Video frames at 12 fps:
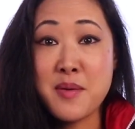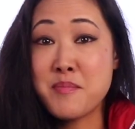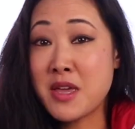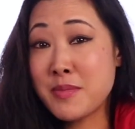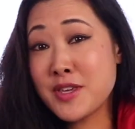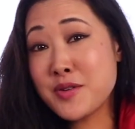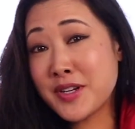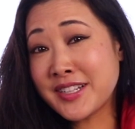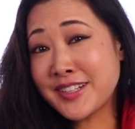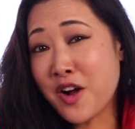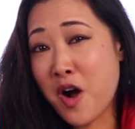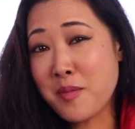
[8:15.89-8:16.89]
maybe you
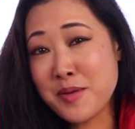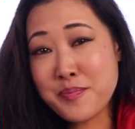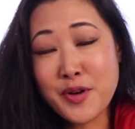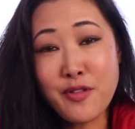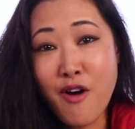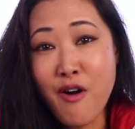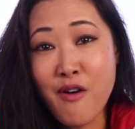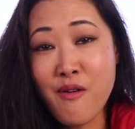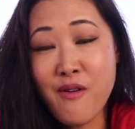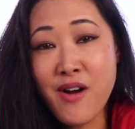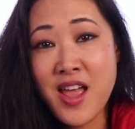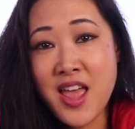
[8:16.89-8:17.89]
can comment
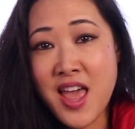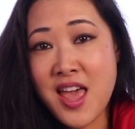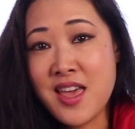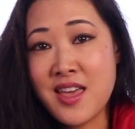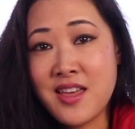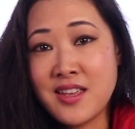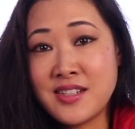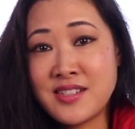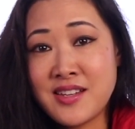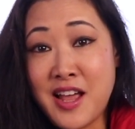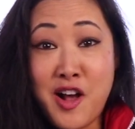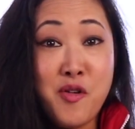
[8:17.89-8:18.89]
below
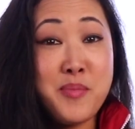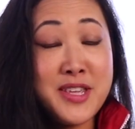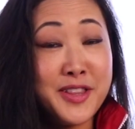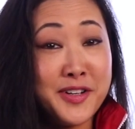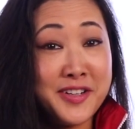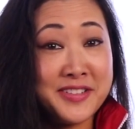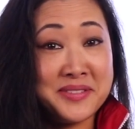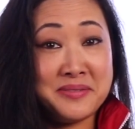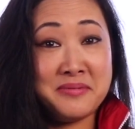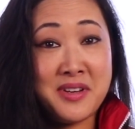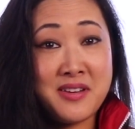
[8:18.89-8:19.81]
and help me learn.